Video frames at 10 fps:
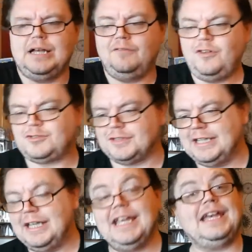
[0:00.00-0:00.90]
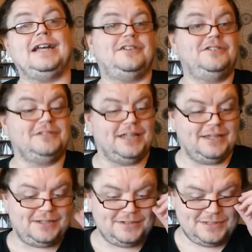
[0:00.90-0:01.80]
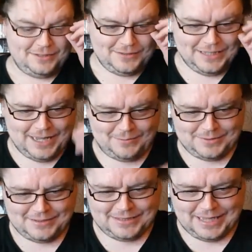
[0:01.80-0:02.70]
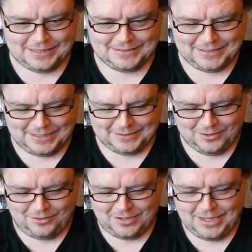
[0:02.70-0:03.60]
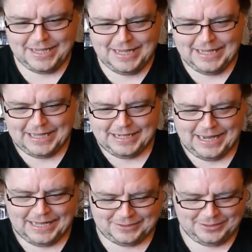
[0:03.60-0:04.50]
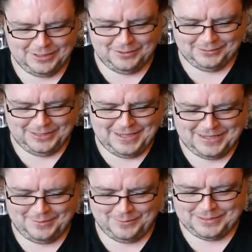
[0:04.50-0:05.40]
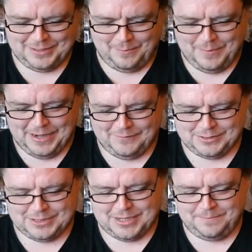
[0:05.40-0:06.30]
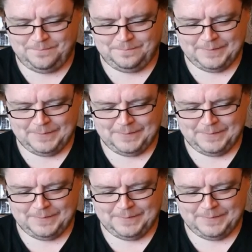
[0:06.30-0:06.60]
Unfortunately, he can't hold it because the hands that he's got, he can't actually hold it, which is a bit of a shame.